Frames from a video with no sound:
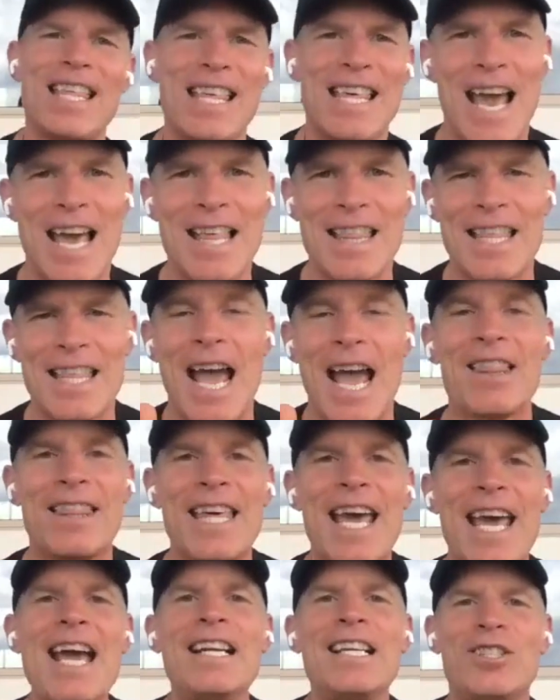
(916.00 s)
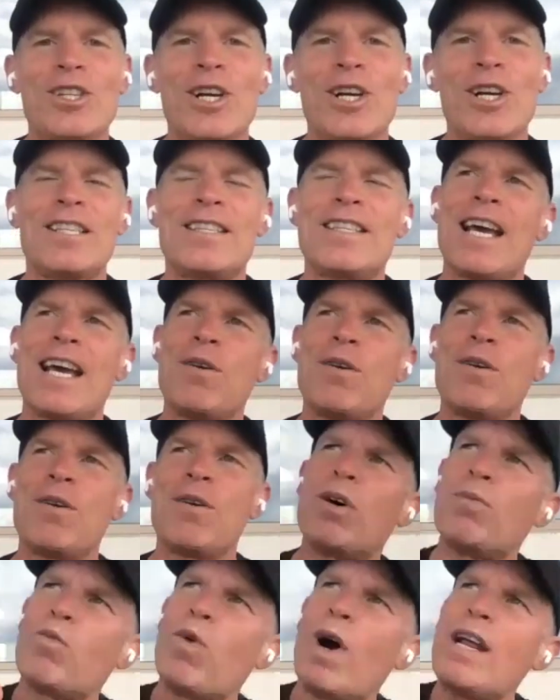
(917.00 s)
and and then he's going to say,
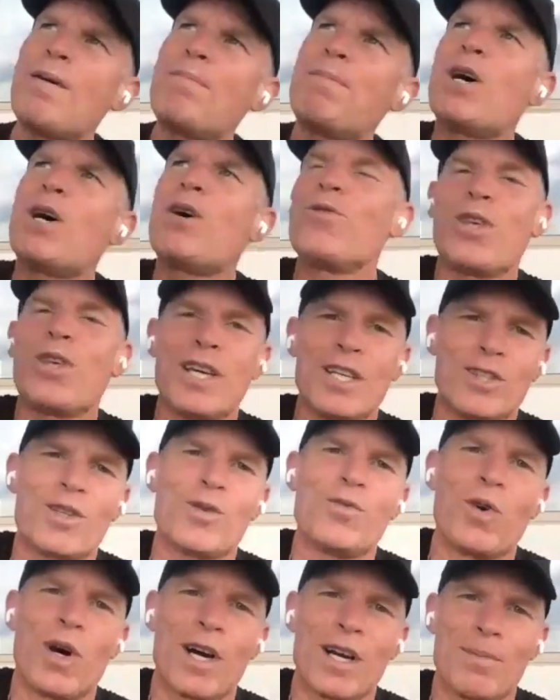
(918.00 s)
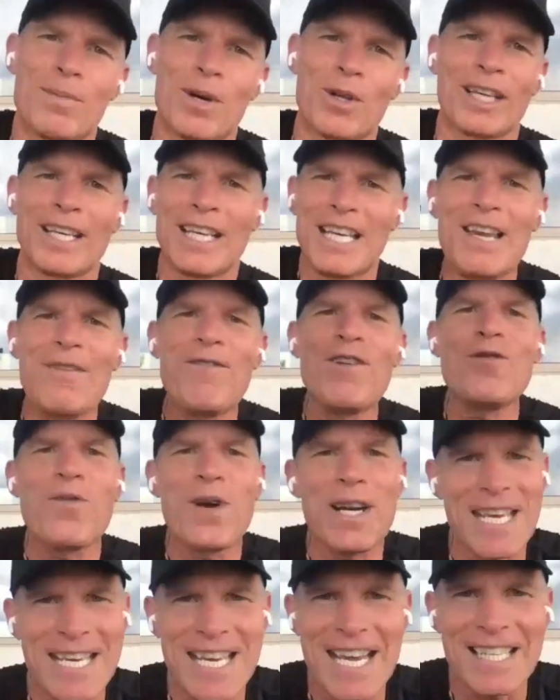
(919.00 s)
well, what about this and what about like even
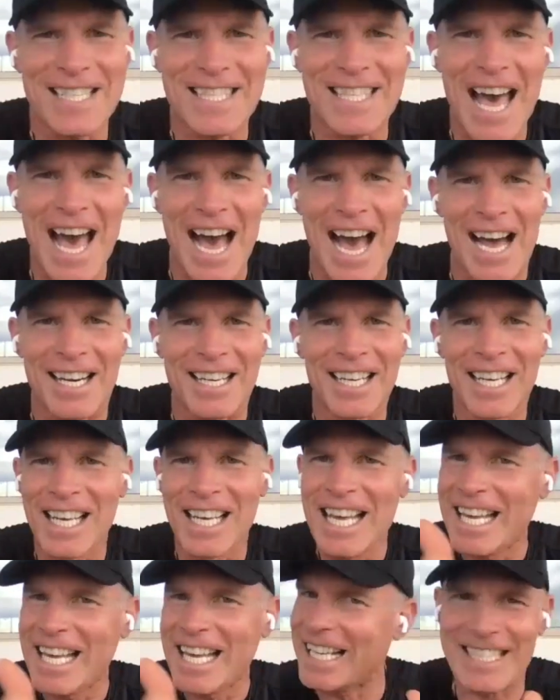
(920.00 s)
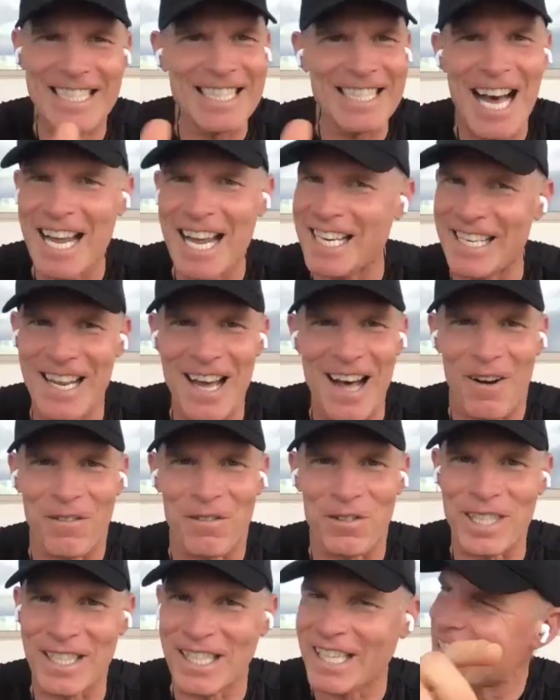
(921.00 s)
when he gets that, it's not enough.
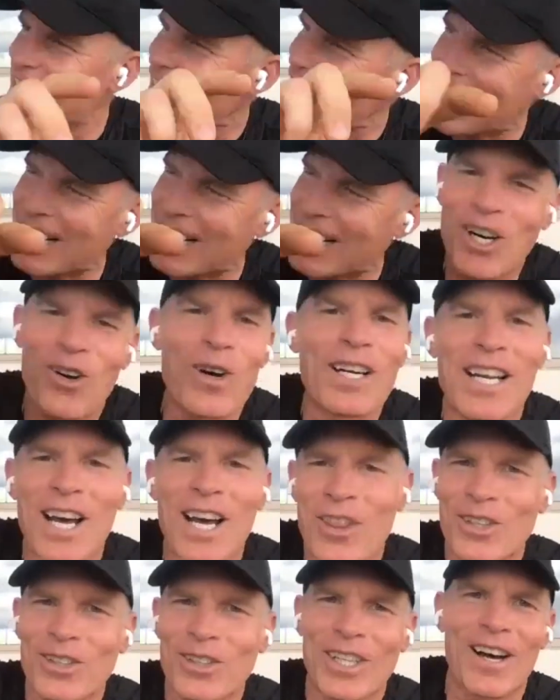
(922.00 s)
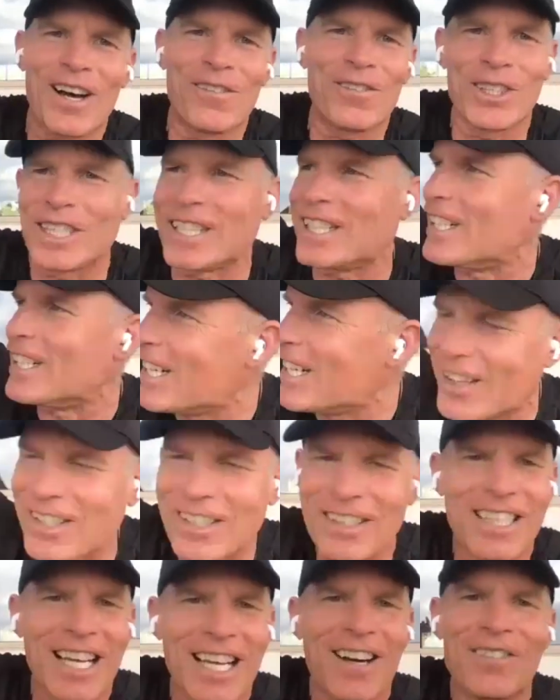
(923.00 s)
He, has got to go another level and
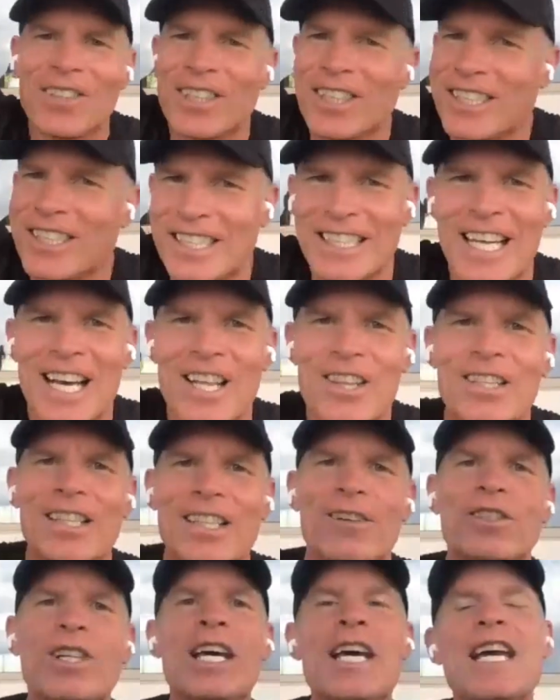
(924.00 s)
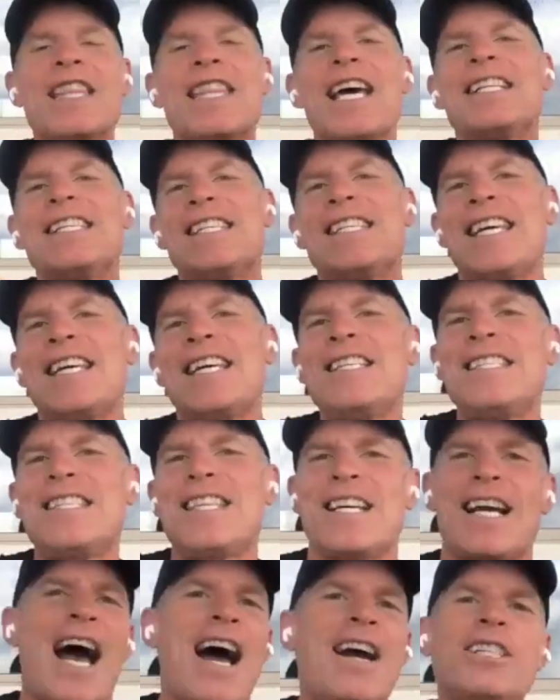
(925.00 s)
another level and another level. That's his
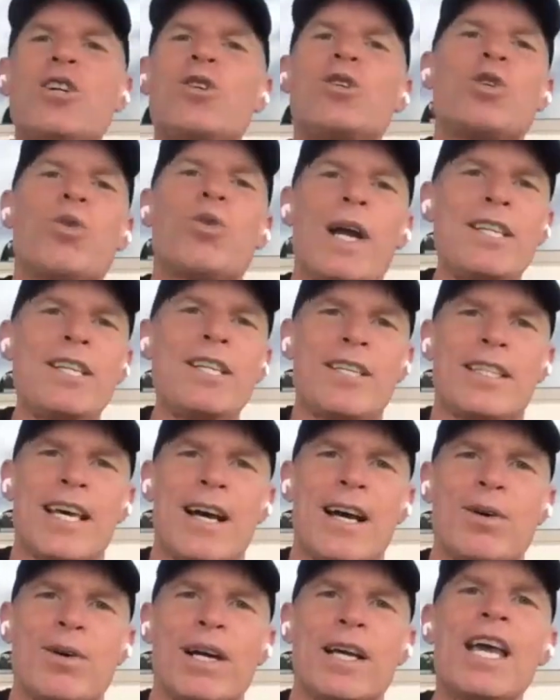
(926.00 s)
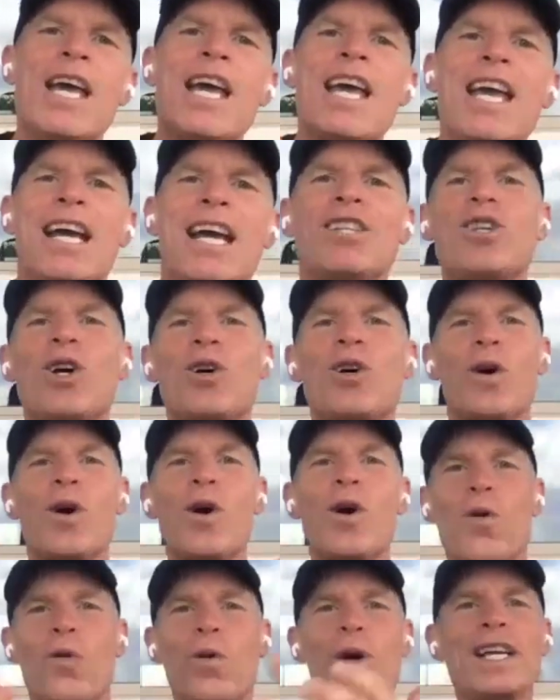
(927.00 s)
thing. I'd go crazy that way. And so
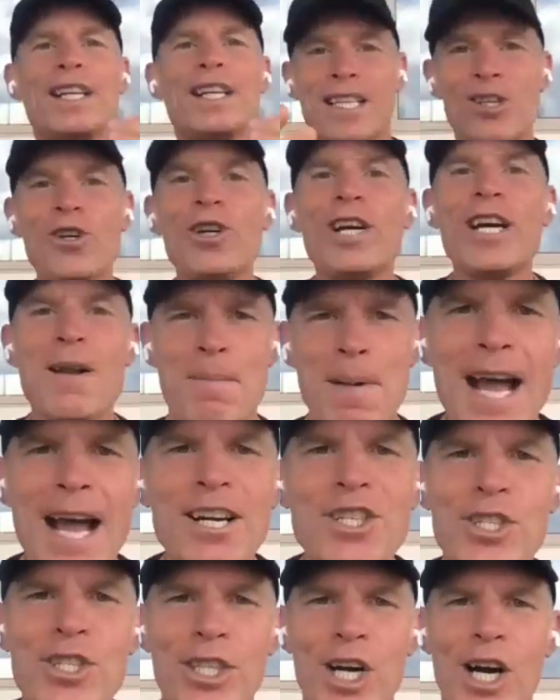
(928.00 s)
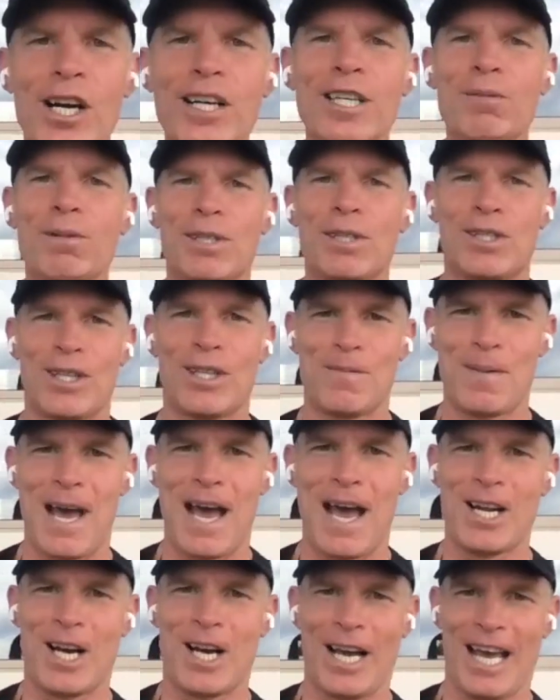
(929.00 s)
we, you can imagine the arguments that
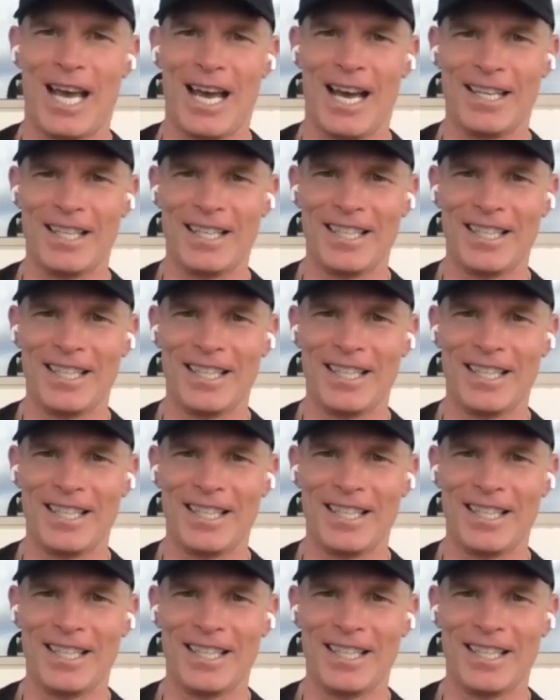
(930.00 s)
Matt and I had.